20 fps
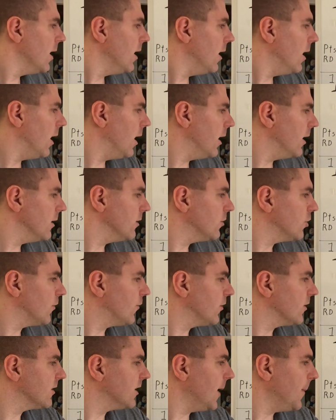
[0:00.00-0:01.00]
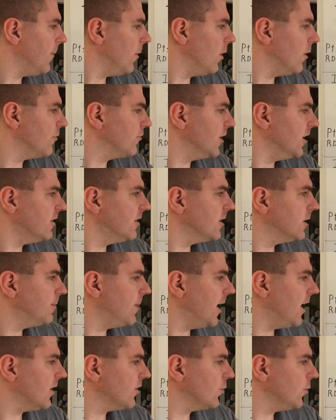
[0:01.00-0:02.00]
So for example, just this
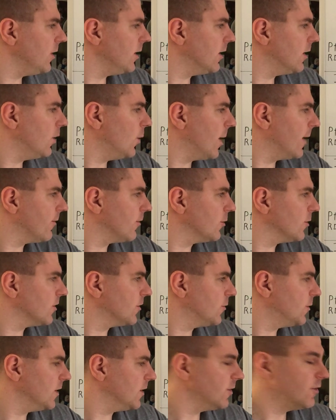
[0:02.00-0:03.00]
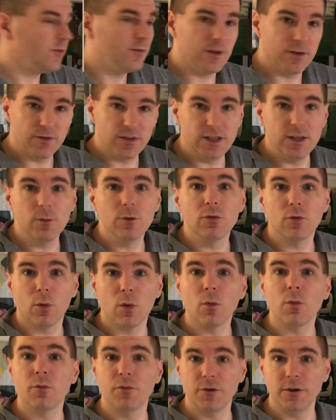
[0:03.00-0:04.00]
past week, whoever was 15, which
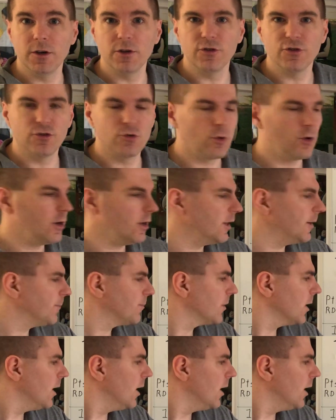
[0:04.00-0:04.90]
we'll reveal shortly,